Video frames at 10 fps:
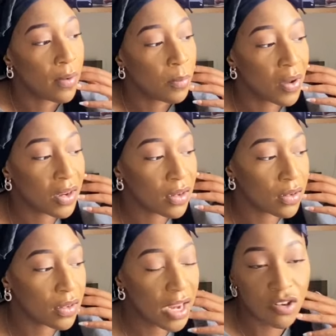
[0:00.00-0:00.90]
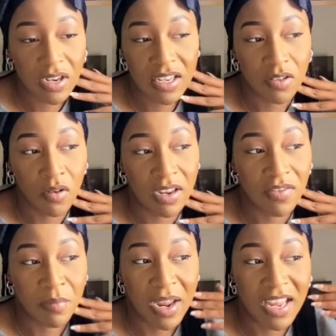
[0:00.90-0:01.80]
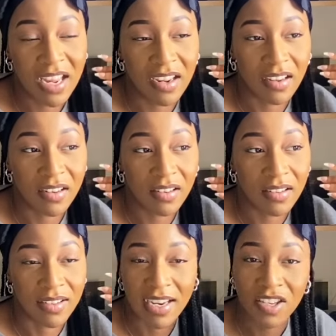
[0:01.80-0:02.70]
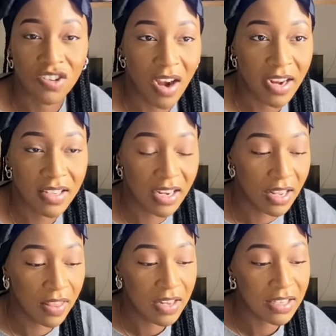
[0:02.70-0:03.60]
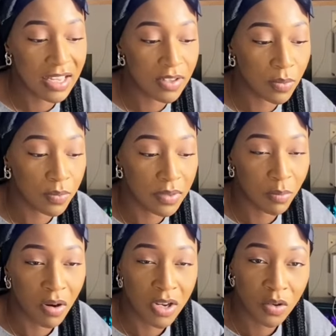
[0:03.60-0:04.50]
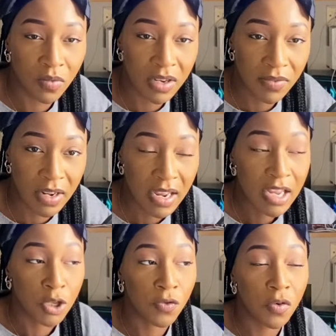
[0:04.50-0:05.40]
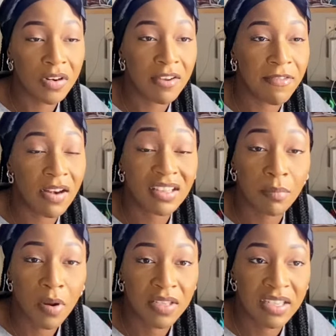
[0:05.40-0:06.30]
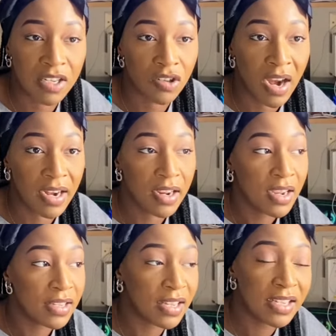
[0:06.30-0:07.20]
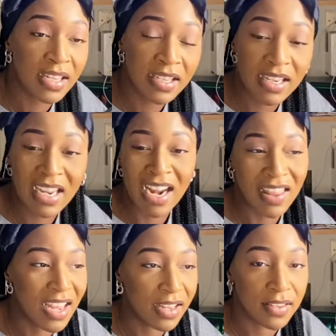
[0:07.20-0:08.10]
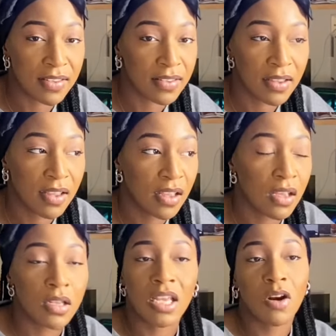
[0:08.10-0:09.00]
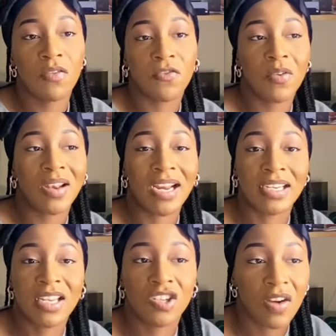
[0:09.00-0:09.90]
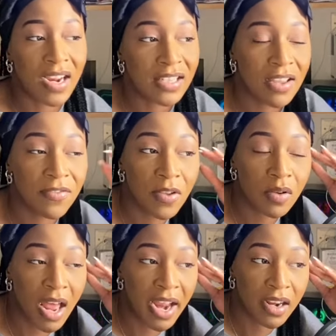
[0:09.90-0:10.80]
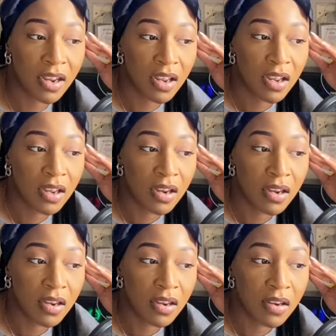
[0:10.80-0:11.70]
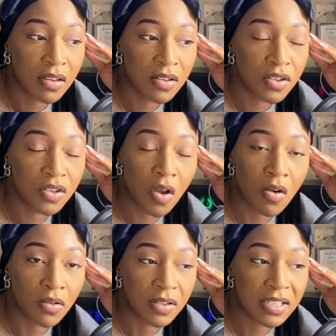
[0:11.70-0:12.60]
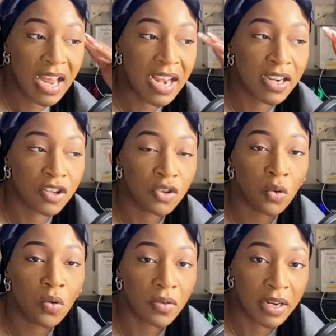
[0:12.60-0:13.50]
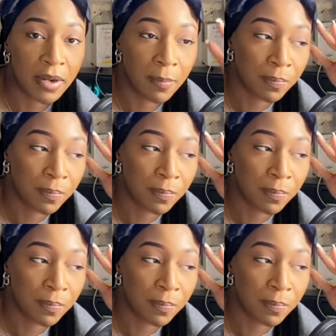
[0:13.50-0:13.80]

But Kendrick is not even making diss tracks. Like, I think this one is not really feeling... Euphoria felt like the most diss track. 6:16 and this, they don't feel like diss tracks. They feel like songs telling a story.